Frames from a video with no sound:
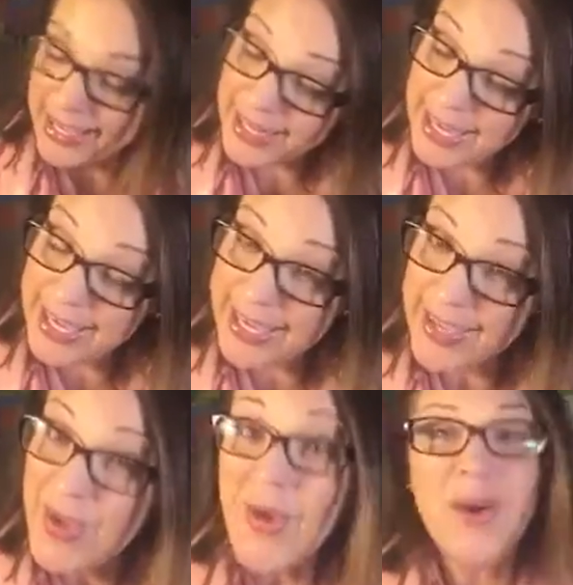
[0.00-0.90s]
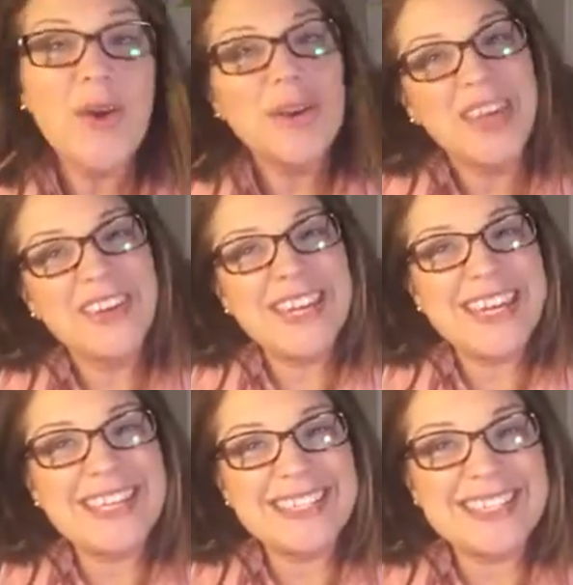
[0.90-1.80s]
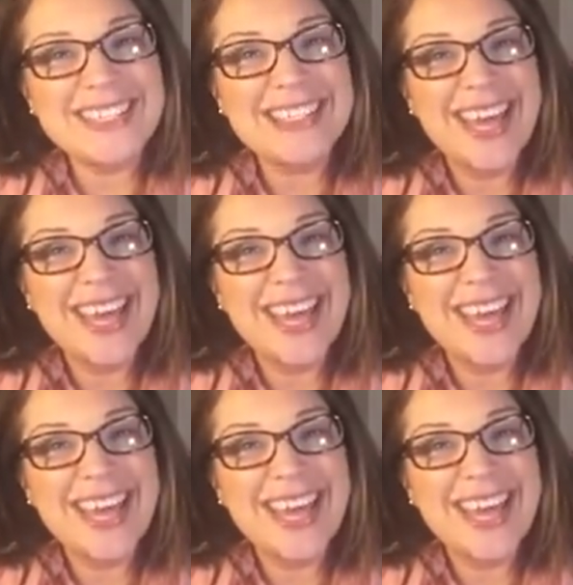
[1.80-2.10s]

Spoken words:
Click. Oh, here it is.